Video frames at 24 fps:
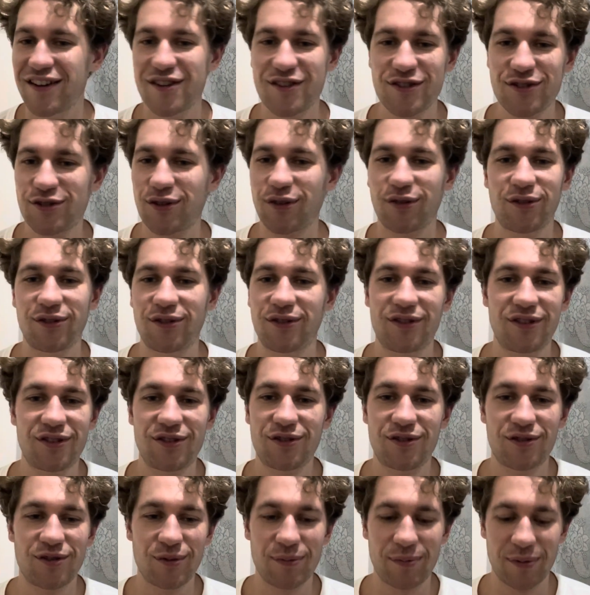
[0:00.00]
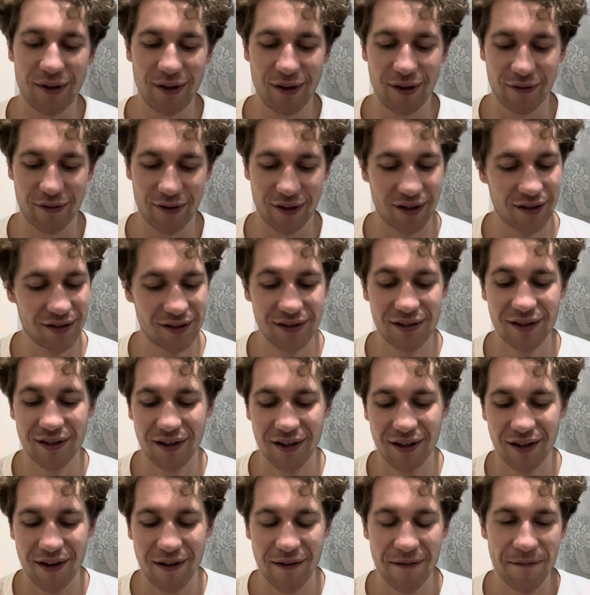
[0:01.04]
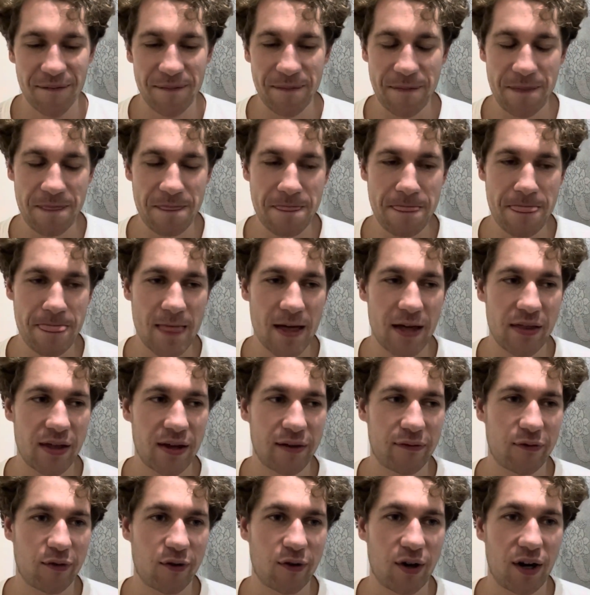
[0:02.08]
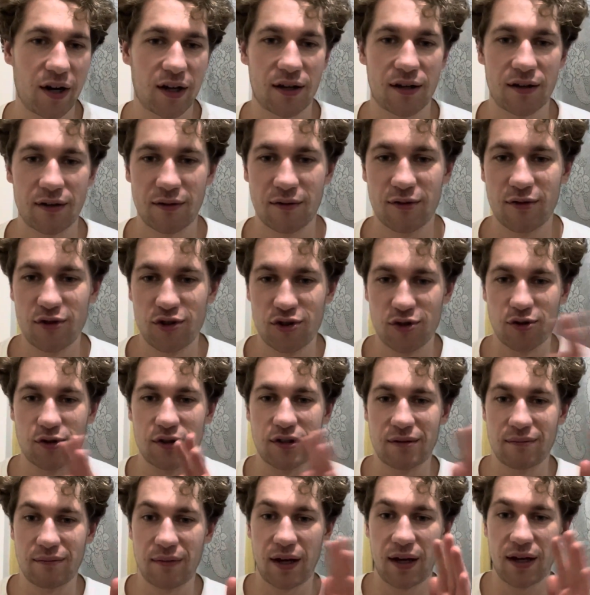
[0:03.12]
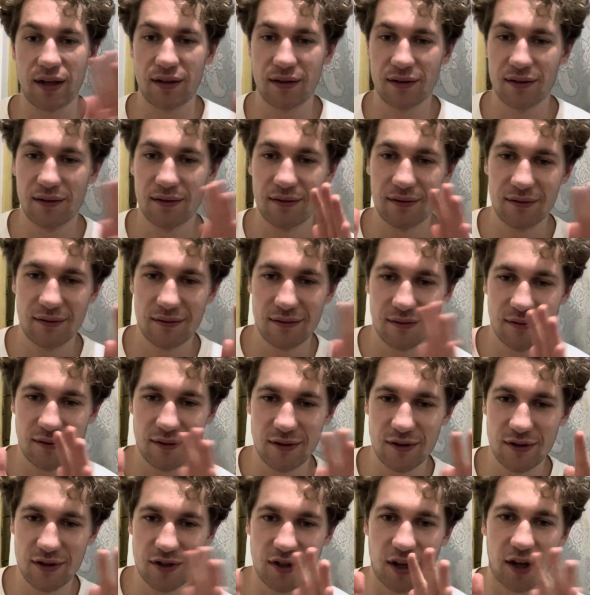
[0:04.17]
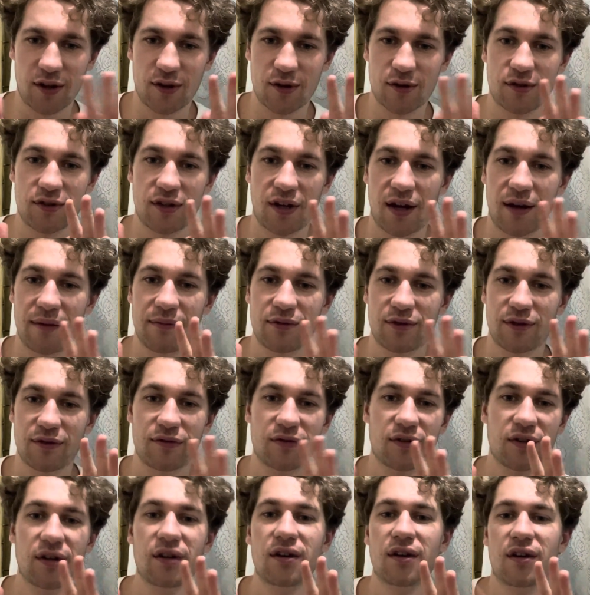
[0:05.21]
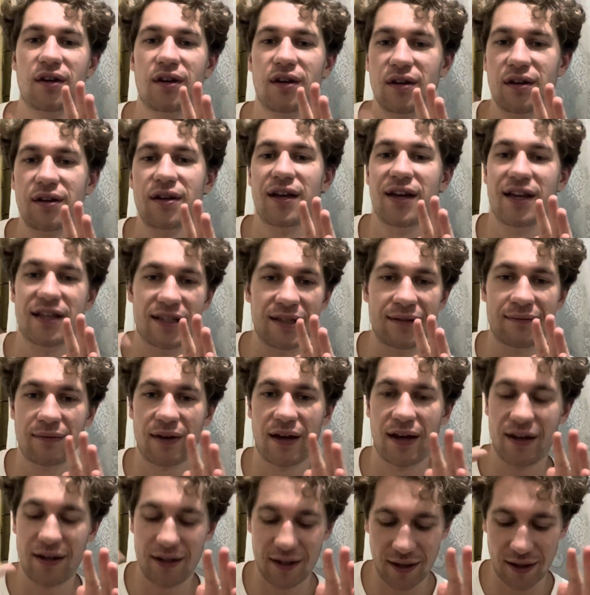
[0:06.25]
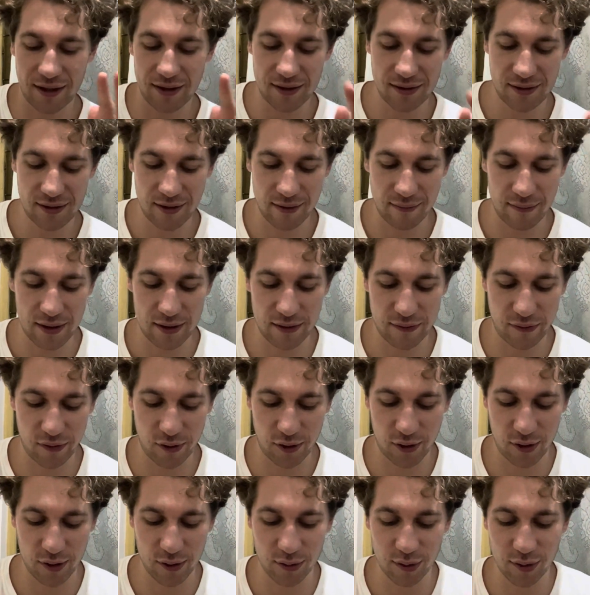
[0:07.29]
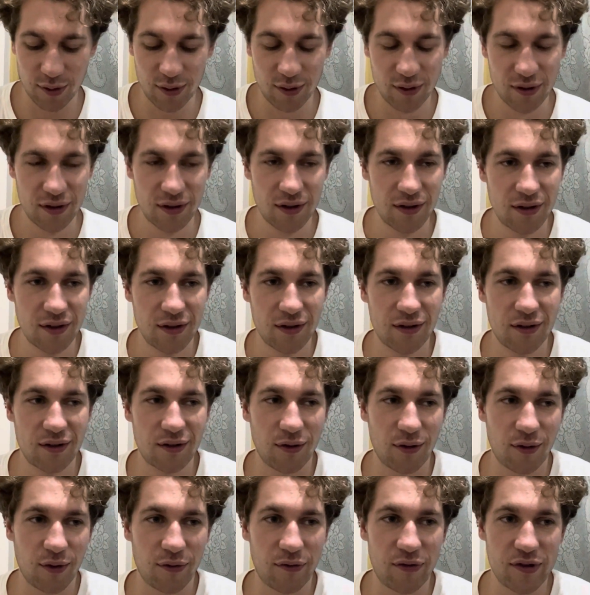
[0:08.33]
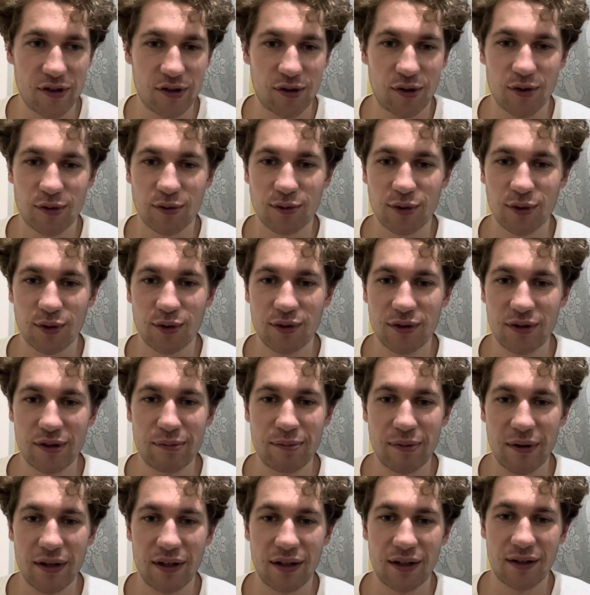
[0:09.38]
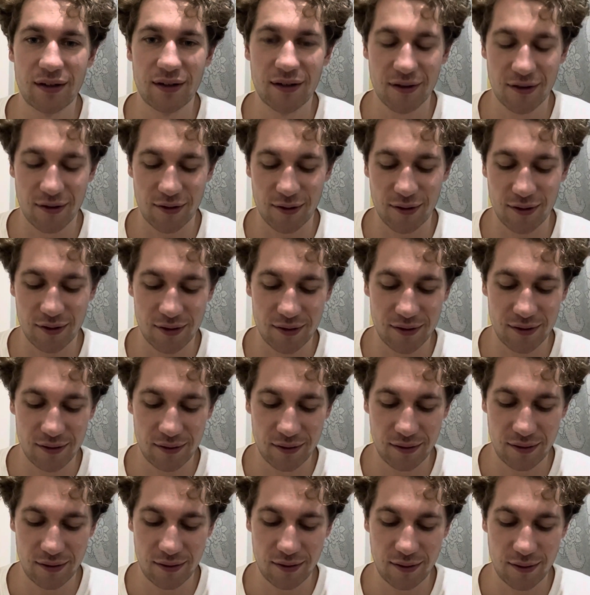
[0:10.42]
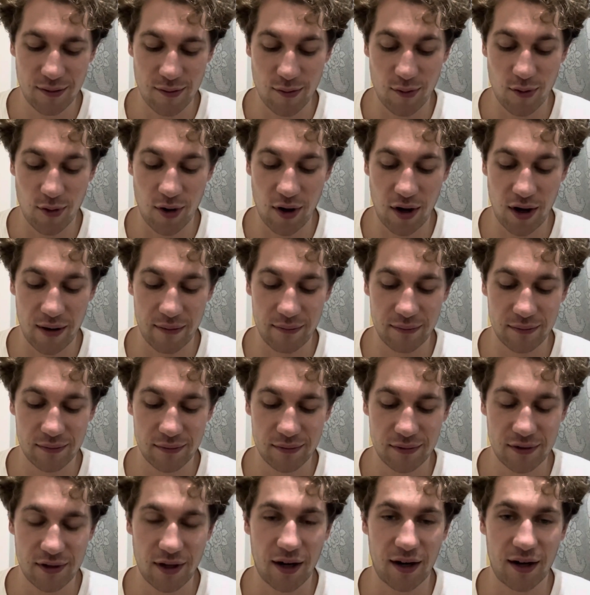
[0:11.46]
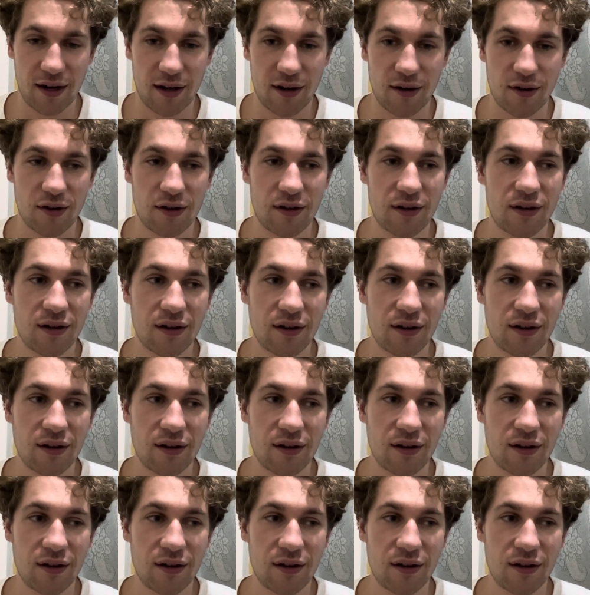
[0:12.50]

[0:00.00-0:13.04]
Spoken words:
So stupidly obvious. And therefore I can shorten my cycle times of hitting my head against a metaphorical wall or physical wall, depending on what I'm cycling on.